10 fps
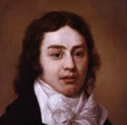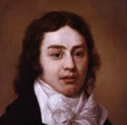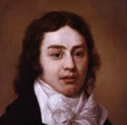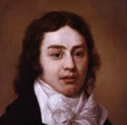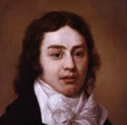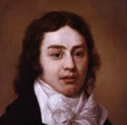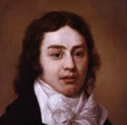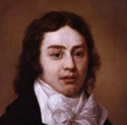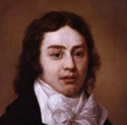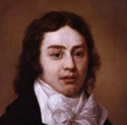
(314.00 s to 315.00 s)

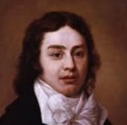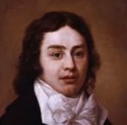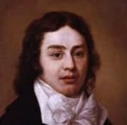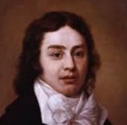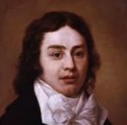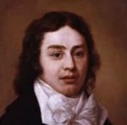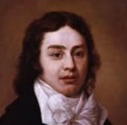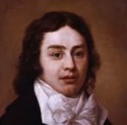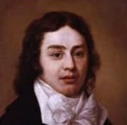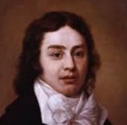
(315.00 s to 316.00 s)

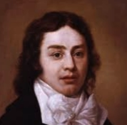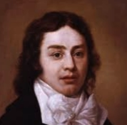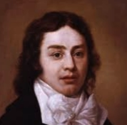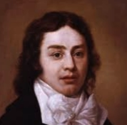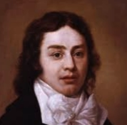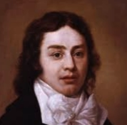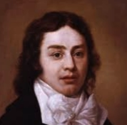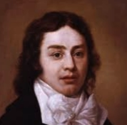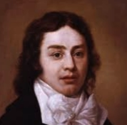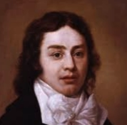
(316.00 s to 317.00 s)

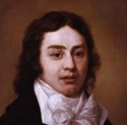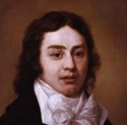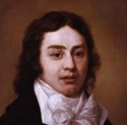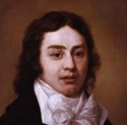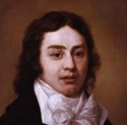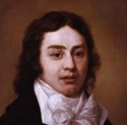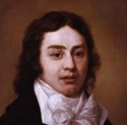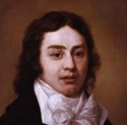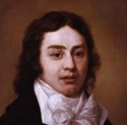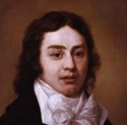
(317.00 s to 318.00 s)

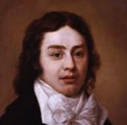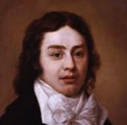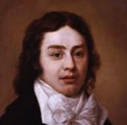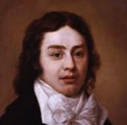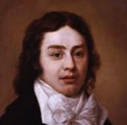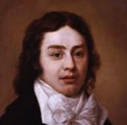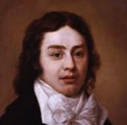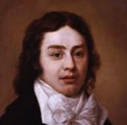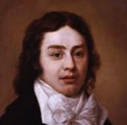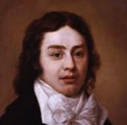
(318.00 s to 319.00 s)

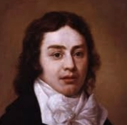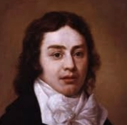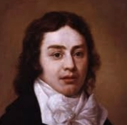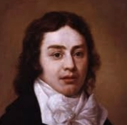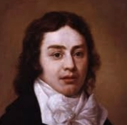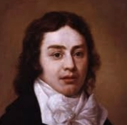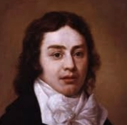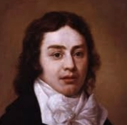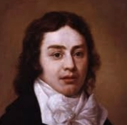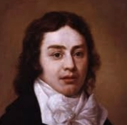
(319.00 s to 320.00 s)

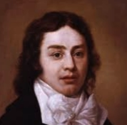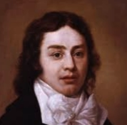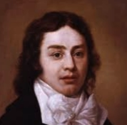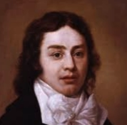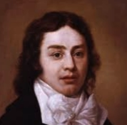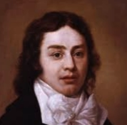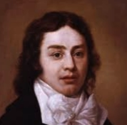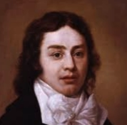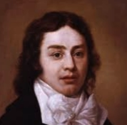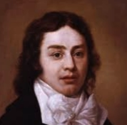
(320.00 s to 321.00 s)

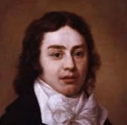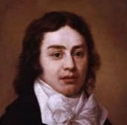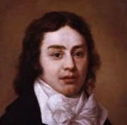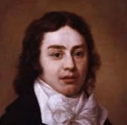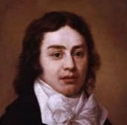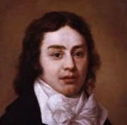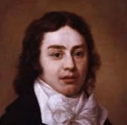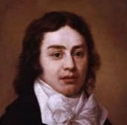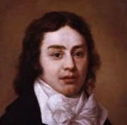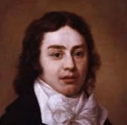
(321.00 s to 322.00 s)
The face doesn't move, so there is nothing to read.